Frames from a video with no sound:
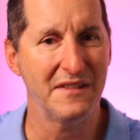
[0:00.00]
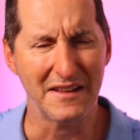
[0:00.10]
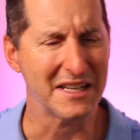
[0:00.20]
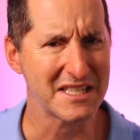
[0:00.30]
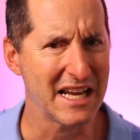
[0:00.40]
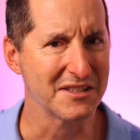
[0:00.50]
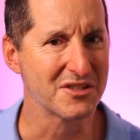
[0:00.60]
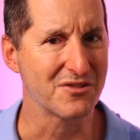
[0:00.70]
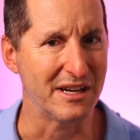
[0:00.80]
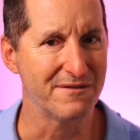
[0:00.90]
Now, that
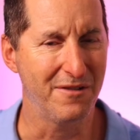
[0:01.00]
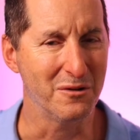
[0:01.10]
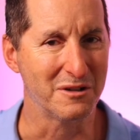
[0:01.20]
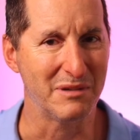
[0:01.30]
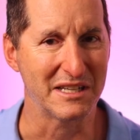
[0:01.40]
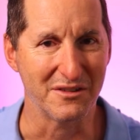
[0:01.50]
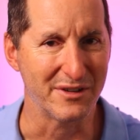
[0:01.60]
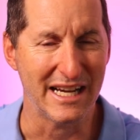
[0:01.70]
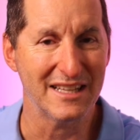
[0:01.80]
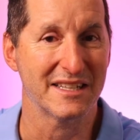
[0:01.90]
sounds straightforward, but in
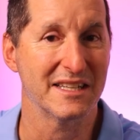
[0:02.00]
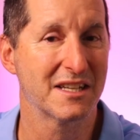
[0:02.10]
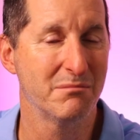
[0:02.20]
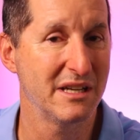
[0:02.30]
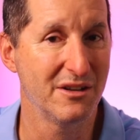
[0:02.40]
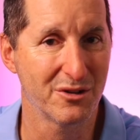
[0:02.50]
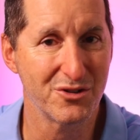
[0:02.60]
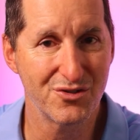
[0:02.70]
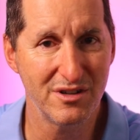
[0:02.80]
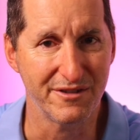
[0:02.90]
reality, it can be
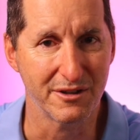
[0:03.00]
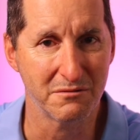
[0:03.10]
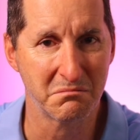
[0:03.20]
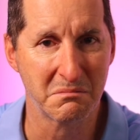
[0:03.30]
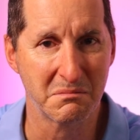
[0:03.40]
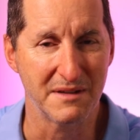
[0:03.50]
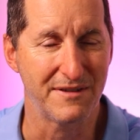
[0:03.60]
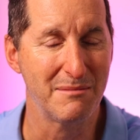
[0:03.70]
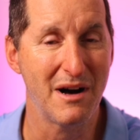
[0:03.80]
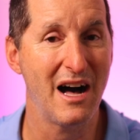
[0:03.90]
non trivial.
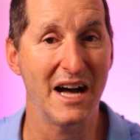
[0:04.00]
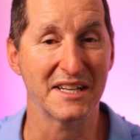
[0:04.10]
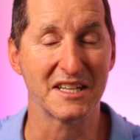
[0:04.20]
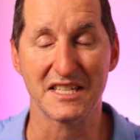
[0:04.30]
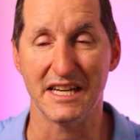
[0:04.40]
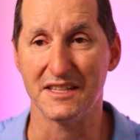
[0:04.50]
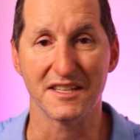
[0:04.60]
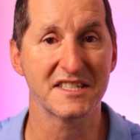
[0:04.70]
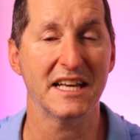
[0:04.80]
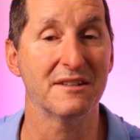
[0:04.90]
If I'm hiding, say,
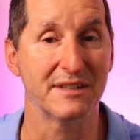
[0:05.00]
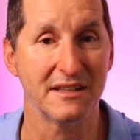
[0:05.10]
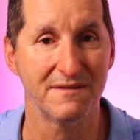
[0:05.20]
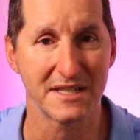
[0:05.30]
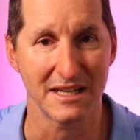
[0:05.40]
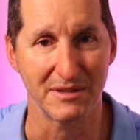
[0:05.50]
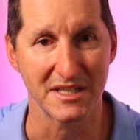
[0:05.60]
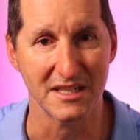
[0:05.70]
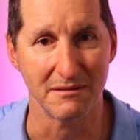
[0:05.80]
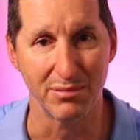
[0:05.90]
the salary for
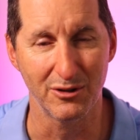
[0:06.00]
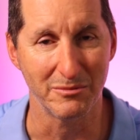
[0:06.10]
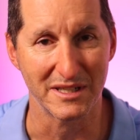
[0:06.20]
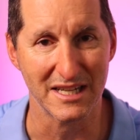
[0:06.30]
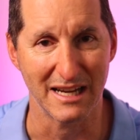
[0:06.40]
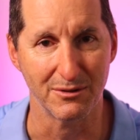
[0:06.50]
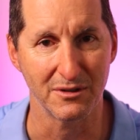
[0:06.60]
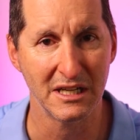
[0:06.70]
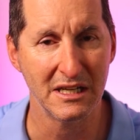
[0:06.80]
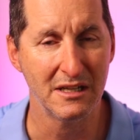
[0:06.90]
someone's employment
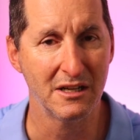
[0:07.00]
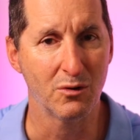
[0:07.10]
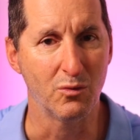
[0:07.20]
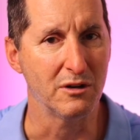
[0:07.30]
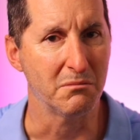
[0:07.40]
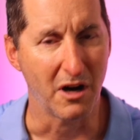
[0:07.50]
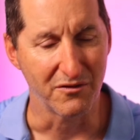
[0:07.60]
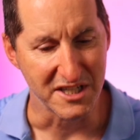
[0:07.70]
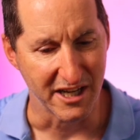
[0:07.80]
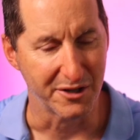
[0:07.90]
table, well,
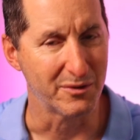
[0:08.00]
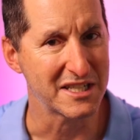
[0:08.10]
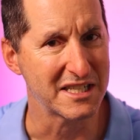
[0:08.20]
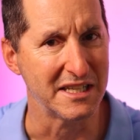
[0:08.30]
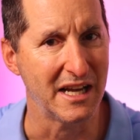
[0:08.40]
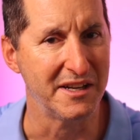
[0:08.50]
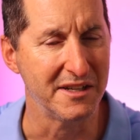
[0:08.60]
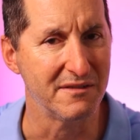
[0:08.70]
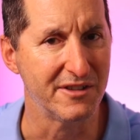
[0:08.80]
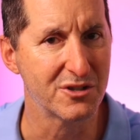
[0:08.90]
obviously, I don't want to see an
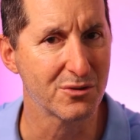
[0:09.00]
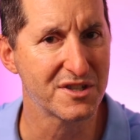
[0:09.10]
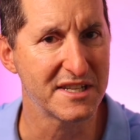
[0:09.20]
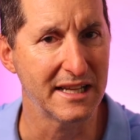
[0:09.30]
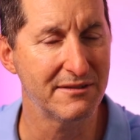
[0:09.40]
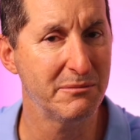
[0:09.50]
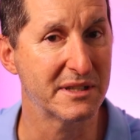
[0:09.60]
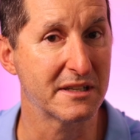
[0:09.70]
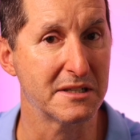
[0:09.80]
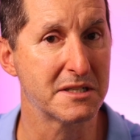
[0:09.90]
individual salary,
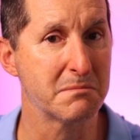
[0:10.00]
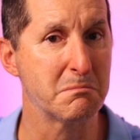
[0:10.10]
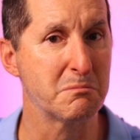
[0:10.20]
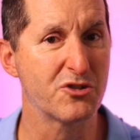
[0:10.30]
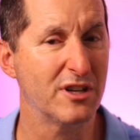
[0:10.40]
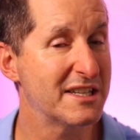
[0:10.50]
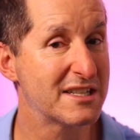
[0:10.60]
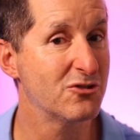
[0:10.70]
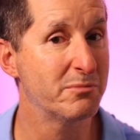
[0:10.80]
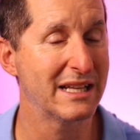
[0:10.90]
but does should I
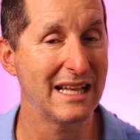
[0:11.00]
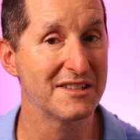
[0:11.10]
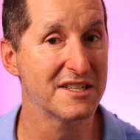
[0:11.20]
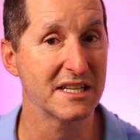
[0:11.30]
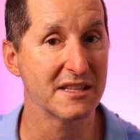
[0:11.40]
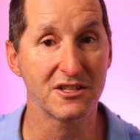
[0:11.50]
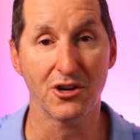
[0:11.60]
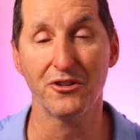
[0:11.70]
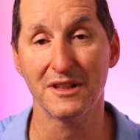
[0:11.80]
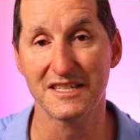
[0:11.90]
still be allowed to see the
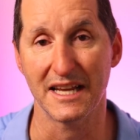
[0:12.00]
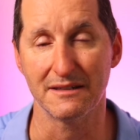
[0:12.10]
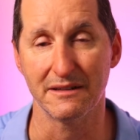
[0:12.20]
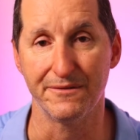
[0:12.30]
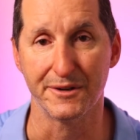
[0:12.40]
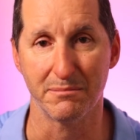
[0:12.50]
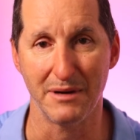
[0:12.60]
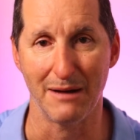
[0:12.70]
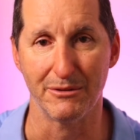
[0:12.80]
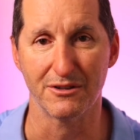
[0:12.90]
total salary for a
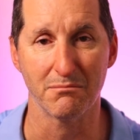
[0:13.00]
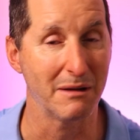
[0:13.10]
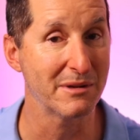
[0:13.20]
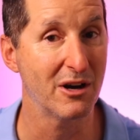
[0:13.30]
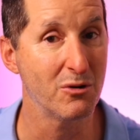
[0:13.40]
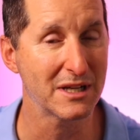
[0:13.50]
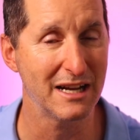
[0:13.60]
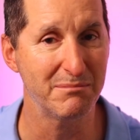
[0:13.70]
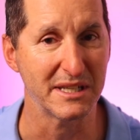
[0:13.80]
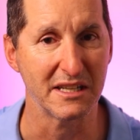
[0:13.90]
department? Maybe the whole
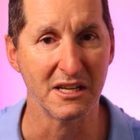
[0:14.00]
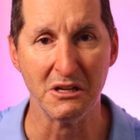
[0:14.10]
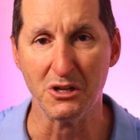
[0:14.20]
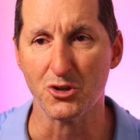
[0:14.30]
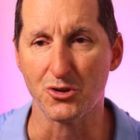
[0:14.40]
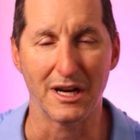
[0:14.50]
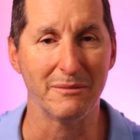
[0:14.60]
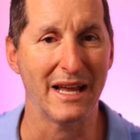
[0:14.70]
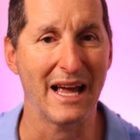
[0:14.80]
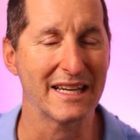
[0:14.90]
company? Should
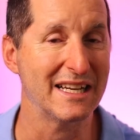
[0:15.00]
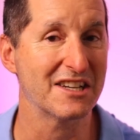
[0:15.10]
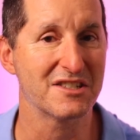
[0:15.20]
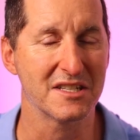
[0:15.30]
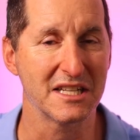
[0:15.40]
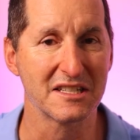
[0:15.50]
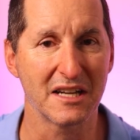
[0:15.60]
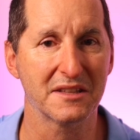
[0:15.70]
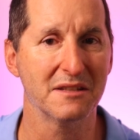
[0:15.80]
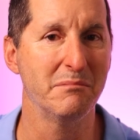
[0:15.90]
I get access to
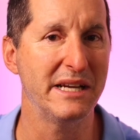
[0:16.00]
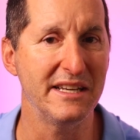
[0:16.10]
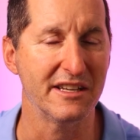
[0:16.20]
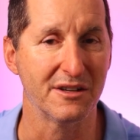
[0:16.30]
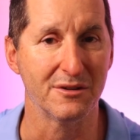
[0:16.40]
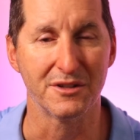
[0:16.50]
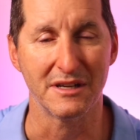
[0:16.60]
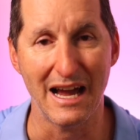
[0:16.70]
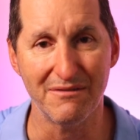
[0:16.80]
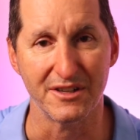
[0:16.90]
things like the median or
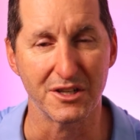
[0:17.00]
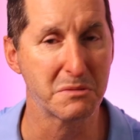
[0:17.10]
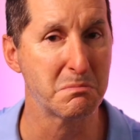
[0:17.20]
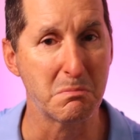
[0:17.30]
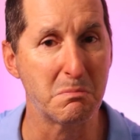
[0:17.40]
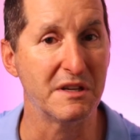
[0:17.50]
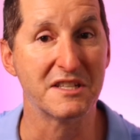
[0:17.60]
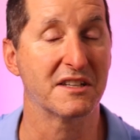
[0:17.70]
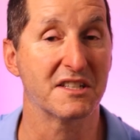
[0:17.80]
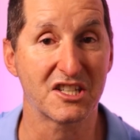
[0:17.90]
the average?
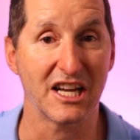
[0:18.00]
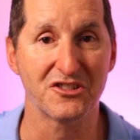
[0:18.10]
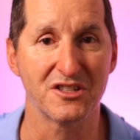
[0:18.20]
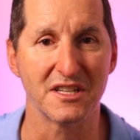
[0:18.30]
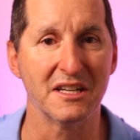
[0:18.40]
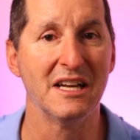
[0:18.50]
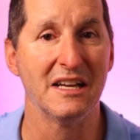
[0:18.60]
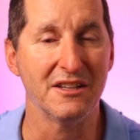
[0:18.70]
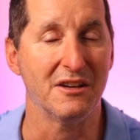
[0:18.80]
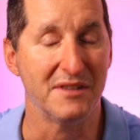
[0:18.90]
These are discussions that
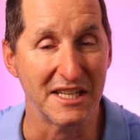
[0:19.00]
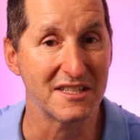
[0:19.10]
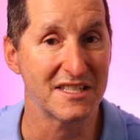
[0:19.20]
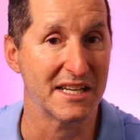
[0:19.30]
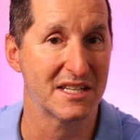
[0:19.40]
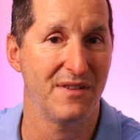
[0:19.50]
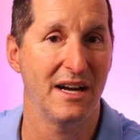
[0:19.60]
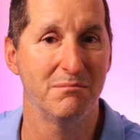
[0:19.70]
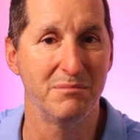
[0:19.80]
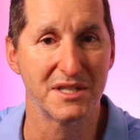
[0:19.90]
you know, need to
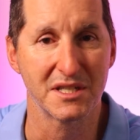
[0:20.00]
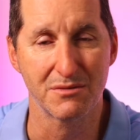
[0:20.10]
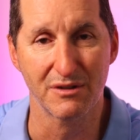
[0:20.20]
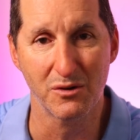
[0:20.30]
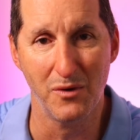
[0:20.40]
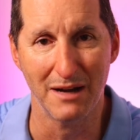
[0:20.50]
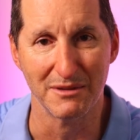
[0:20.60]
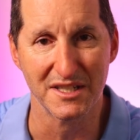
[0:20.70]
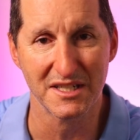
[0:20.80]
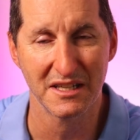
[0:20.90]
satisfy business
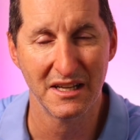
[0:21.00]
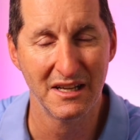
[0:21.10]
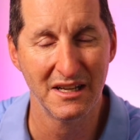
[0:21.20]
requirements.